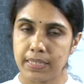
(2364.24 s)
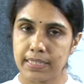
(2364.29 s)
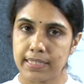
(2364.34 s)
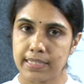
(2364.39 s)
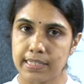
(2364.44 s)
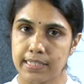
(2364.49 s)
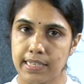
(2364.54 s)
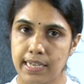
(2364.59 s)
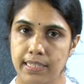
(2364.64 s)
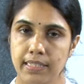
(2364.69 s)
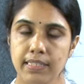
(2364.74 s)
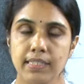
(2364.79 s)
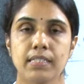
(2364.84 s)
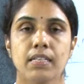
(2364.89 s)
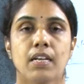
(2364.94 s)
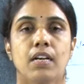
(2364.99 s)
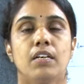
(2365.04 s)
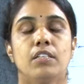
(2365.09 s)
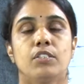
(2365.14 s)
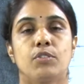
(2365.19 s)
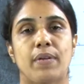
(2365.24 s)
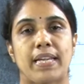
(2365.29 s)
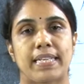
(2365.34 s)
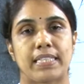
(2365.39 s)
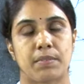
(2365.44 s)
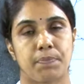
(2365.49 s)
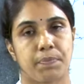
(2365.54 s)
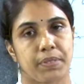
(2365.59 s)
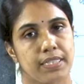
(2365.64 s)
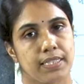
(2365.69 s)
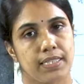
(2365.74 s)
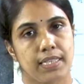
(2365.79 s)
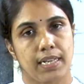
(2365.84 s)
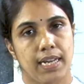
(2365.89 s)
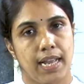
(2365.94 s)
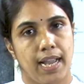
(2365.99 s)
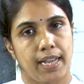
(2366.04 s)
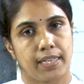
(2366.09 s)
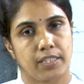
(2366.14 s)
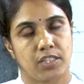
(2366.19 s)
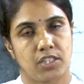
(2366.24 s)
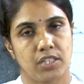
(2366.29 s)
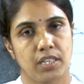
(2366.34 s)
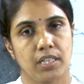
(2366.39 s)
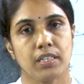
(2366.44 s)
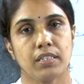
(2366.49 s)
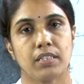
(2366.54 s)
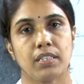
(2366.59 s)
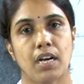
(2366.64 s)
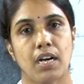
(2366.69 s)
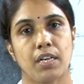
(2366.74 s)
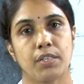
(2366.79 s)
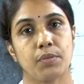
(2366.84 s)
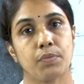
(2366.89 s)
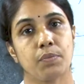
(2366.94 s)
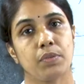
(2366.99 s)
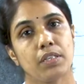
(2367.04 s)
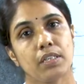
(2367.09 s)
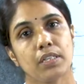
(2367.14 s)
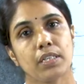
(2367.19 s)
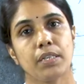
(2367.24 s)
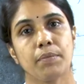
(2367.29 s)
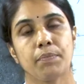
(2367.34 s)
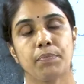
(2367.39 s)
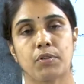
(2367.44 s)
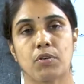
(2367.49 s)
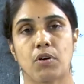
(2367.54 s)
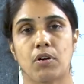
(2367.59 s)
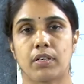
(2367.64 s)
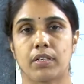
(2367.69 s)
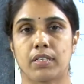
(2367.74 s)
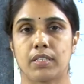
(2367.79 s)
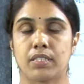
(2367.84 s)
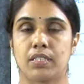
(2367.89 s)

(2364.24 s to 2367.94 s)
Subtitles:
tense to express an action that were in progress,